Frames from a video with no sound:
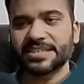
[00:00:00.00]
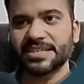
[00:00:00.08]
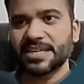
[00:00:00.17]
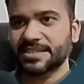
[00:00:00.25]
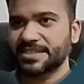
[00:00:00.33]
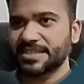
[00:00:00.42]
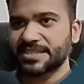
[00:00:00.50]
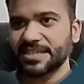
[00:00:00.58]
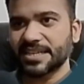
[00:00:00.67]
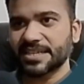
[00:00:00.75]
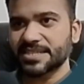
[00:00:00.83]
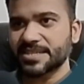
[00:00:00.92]
existing
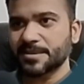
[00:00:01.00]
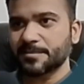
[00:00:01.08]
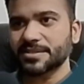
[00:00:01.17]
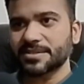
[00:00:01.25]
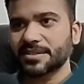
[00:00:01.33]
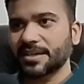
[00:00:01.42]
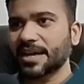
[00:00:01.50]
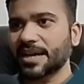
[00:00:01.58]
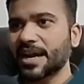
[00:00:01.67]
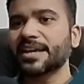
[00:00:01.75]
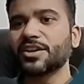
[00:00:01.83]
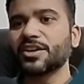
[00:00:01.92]
customers
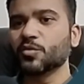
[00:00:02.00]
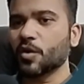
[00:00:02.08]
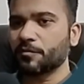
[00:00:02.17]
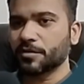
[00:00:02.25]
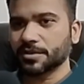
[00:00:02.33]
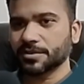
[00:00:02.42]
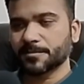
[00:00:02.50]
regarding new offers.